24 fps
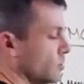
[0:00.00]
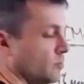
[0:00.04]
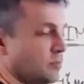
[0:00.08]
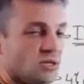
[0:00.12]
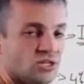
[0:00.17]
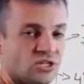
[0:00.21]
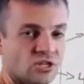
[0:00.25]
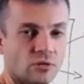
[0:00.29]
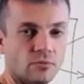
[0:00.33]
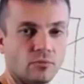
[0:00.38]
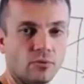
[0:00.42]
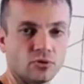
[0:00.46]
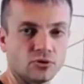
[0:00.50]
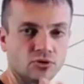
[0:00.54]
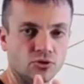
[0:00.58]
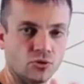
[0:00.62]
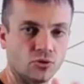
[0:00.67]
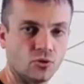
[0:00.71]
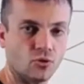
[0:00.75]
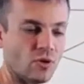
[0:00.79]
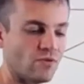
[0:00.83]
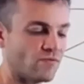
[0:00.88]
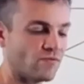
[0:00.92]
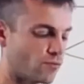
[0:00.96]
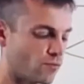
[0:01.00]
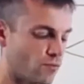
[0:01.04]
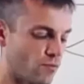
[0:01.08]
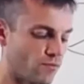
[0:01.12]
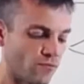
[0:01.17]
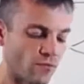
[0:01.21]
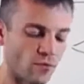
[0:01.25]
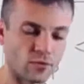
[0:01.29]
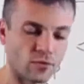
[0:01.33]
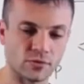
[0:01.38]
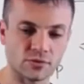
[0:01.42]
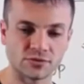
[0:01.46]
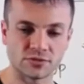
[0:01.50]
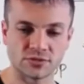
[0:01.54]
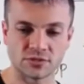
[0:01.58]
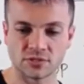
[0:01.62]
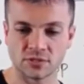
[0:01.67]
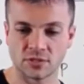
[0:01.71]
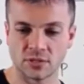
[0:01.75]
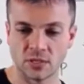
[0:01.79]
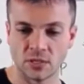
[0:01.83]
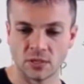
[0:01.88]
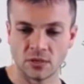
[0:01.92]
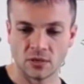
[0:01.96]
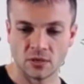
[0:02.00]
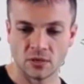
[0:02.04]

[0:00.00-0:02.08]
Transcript: it's commissionable to whoever refers.